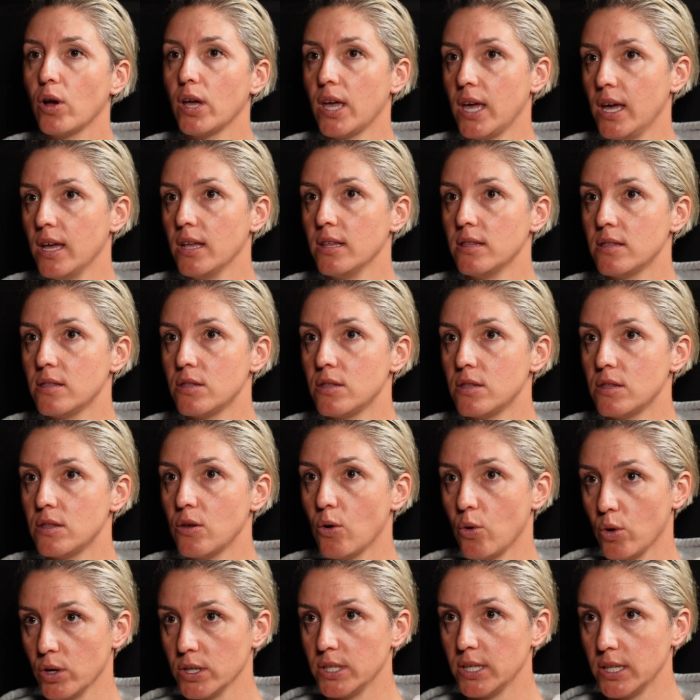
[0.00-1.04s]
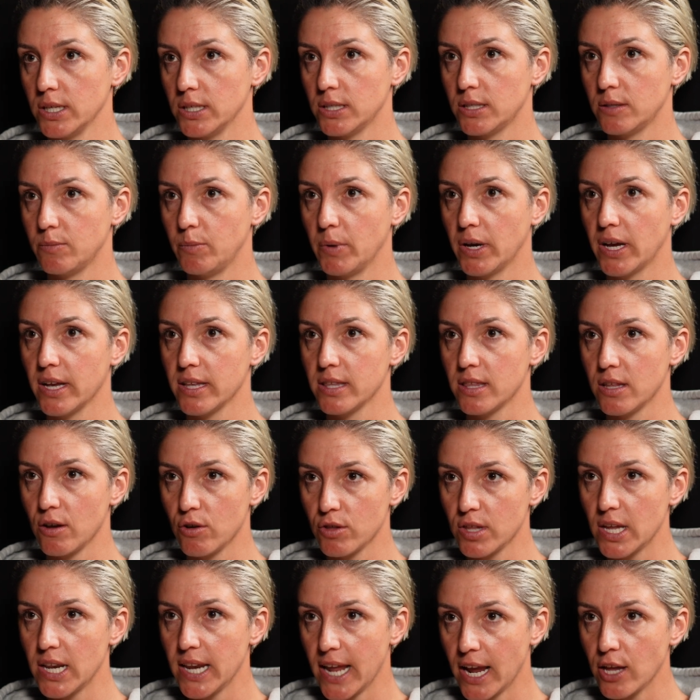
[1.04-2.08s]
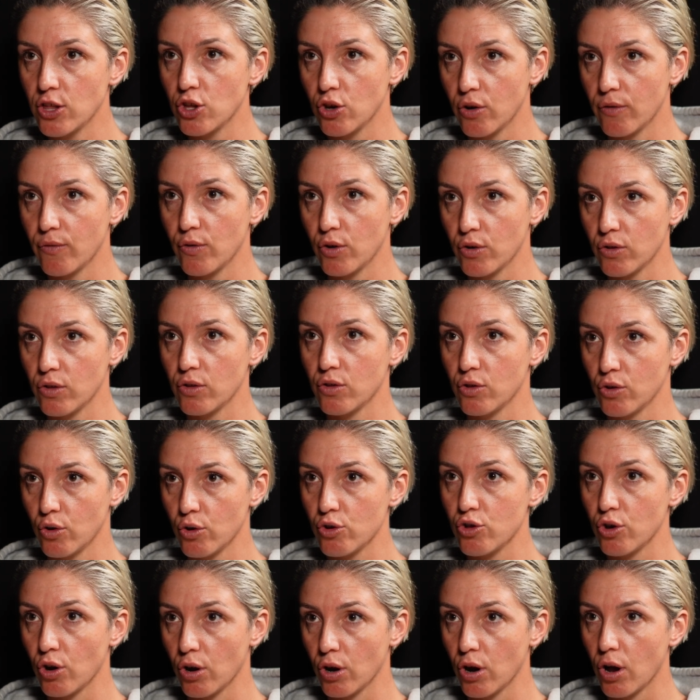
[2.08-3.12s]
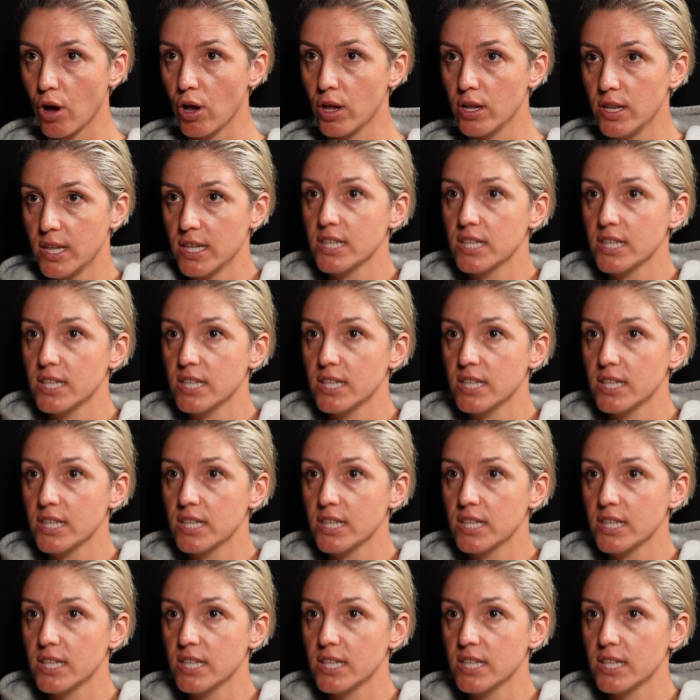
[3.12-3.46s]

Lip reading: kids to horses because there's a nature versus nurture